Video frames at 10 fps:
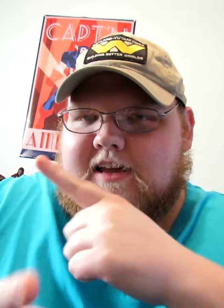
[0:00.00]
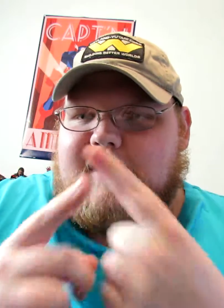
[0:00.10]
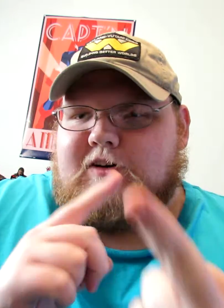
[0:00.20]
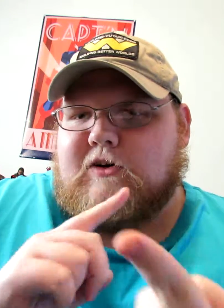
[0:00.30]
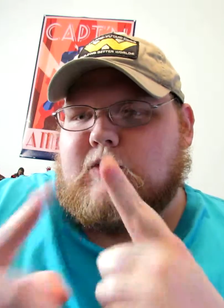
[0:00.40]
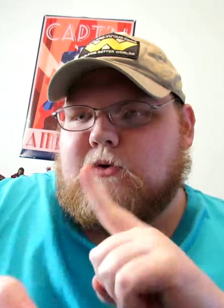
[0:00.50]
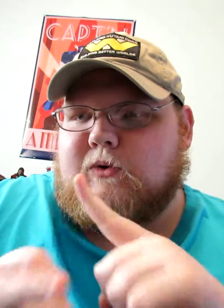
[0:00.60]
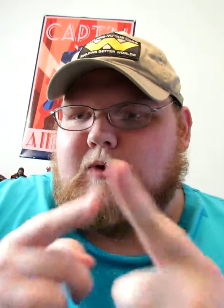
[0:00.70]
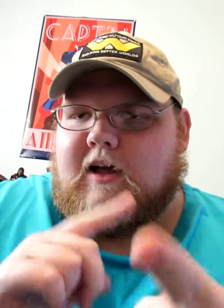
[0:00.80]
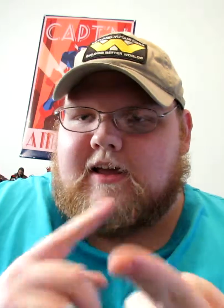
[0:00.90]

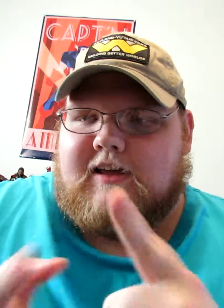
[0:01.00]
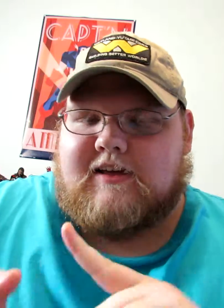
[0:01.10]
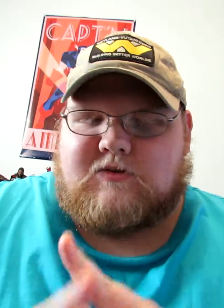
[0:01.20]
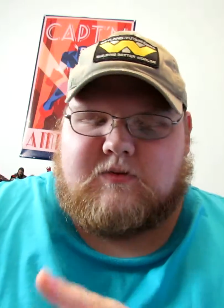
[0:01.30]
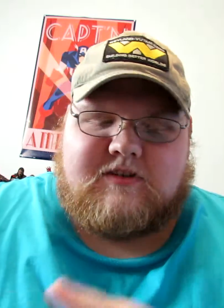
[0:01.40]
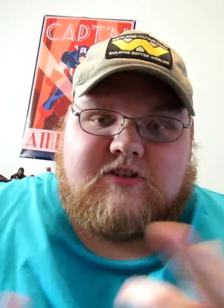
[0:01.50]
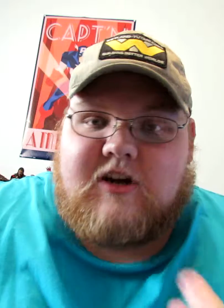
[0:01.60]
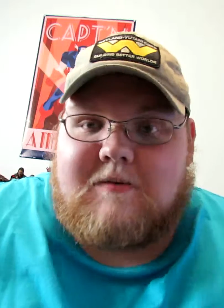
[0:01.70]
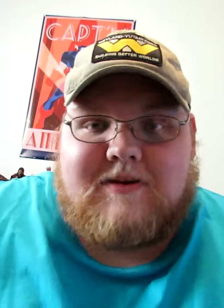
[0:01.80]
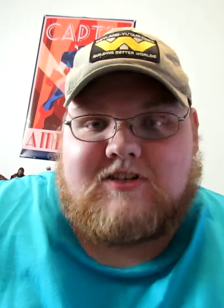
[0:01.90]
interlude, I guess, with
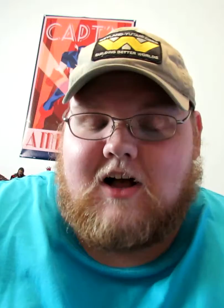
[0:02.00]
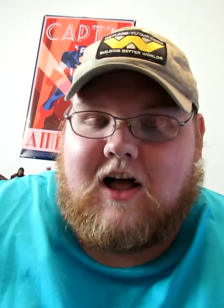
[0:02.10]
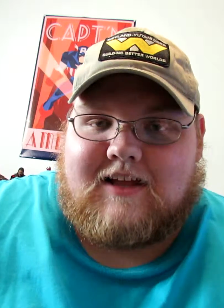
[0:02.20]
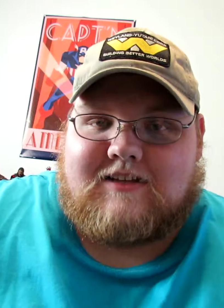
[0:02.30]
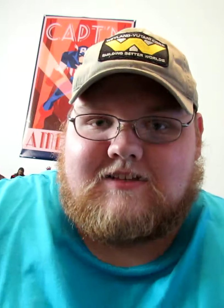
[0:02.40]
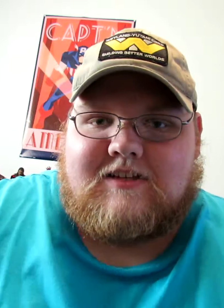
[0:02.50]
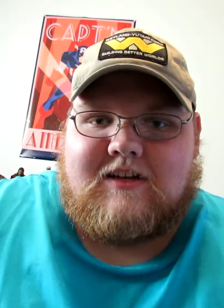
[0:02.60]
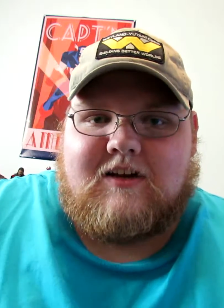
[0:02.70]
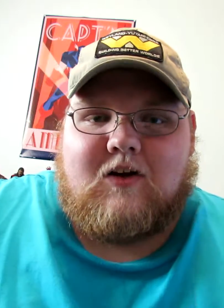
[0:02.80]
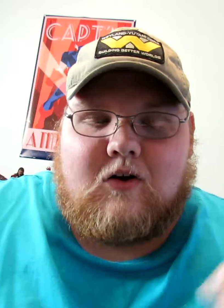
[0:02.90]
Jeremy Johns
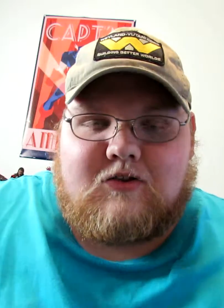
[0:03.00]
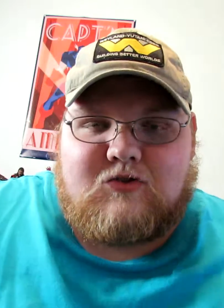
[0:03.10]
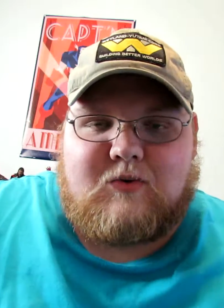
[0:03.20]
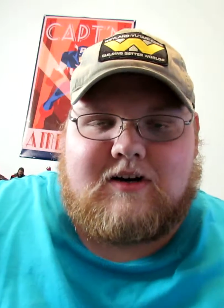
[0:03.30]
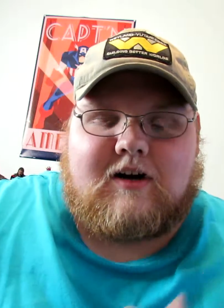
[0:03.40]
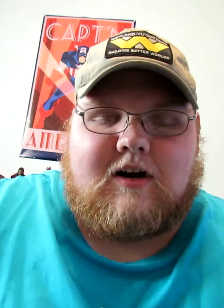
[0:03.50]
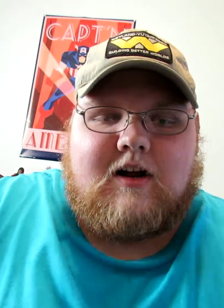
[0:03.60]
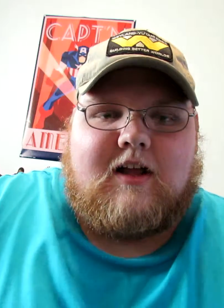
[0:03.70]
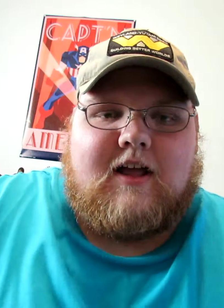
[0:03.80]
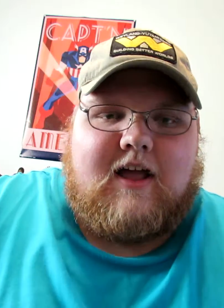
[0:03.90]
on Twitter.
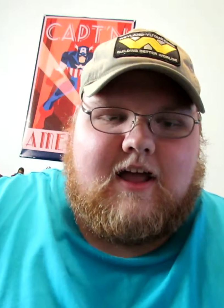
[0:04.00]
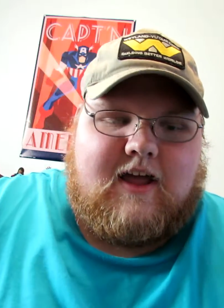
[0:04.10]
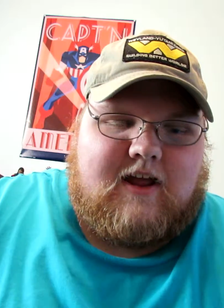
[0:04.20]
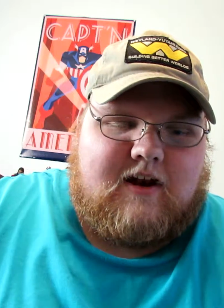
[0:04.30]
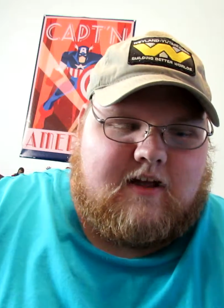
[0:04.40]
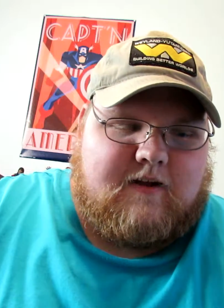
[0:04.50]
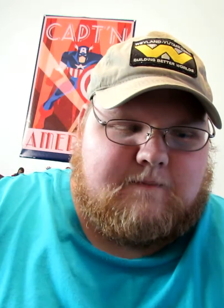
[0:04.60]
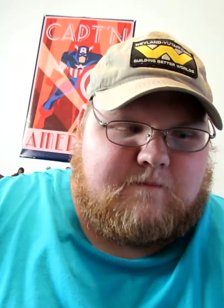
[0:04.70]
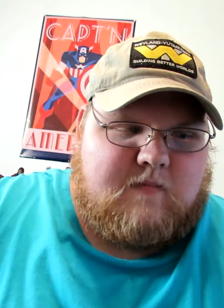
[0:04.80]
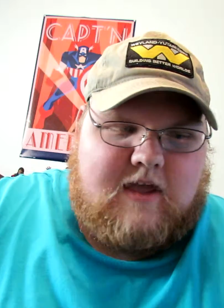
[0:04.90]

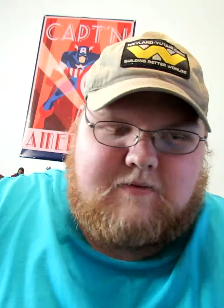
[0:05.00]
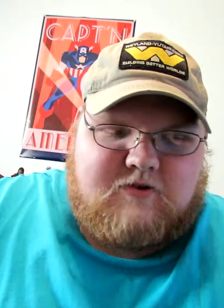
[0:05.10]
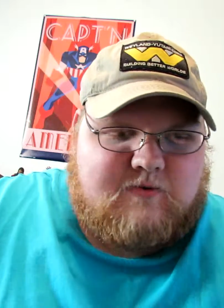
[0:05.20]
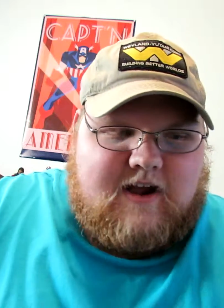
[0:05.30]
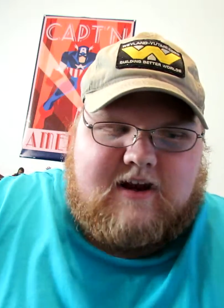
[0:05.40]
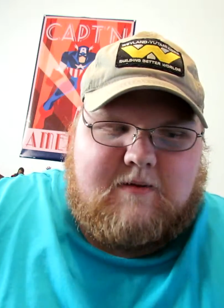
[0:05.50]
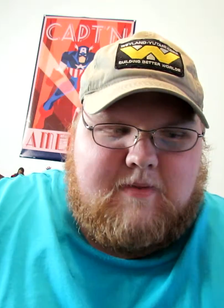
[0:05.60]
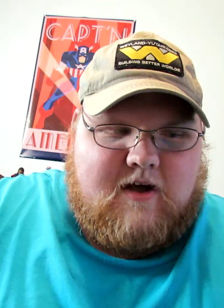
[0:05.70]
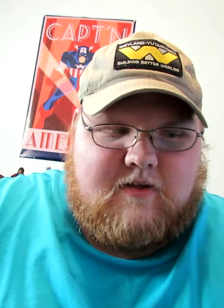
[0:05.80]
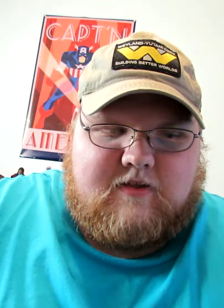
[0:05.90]
And he was ranting
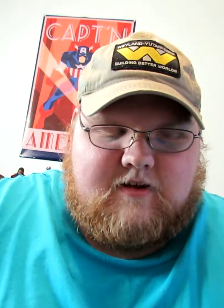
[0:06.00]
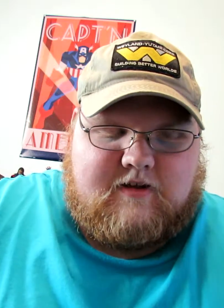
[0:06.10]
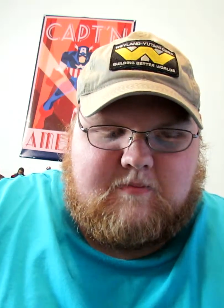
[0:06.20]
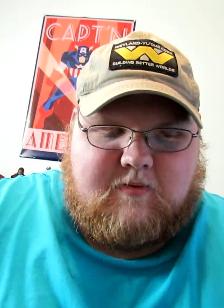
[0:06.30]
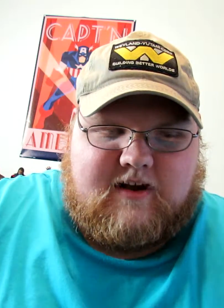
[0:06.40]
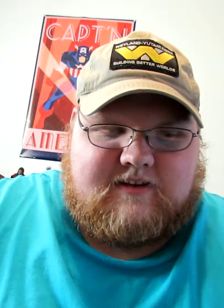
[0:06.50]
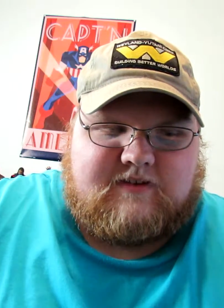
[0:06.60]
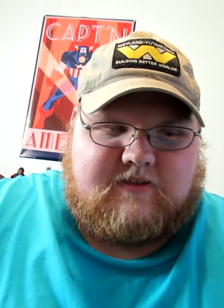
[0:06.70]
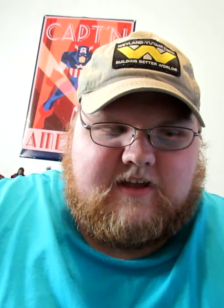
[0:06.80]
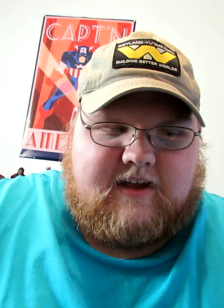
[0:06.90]
about the price
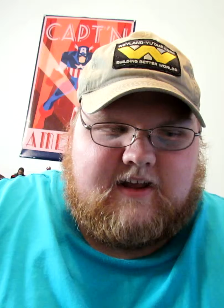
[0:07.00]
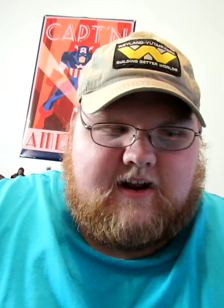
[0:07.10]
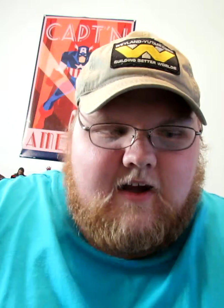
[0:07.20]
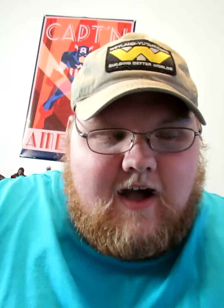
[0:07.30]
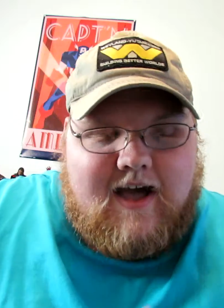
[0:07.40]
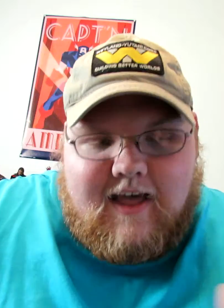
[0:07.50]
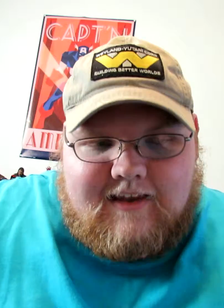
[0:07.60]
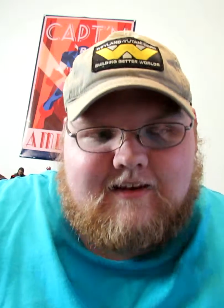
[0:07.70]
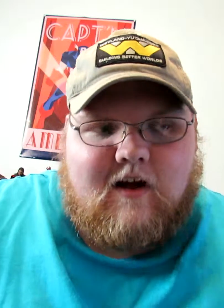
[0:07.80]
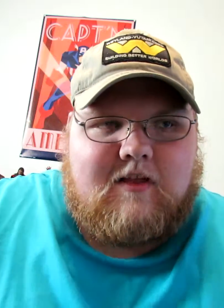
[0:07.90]
and everything, and I had
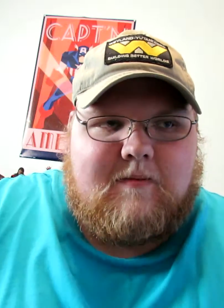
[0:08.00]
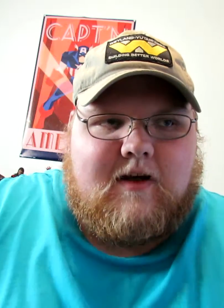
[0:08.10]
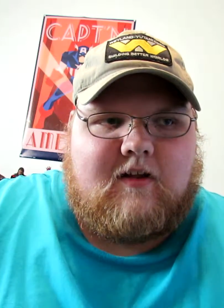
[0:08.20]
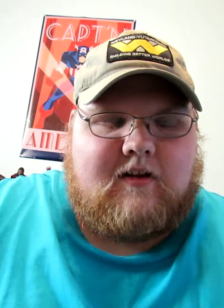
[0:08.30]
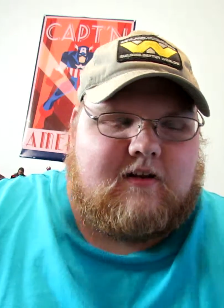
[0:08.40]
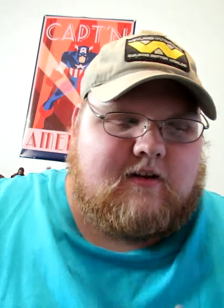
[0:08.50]
to call him out